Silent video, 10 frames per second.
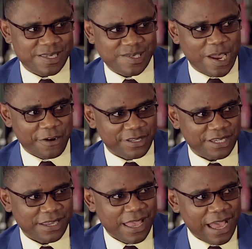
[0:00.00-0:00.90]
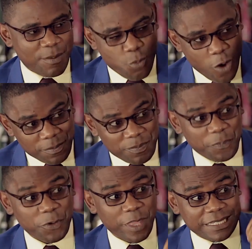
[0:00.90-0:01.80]
discourage. I'm one
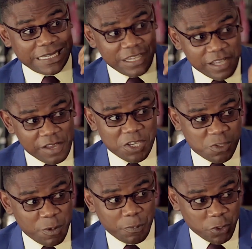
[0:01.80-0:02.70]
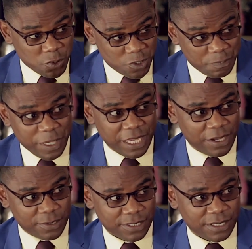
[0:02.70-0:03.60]
people that encourage people to speak
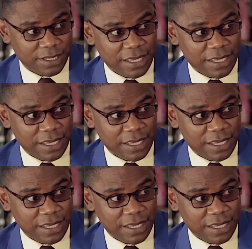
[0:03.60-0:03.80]
out.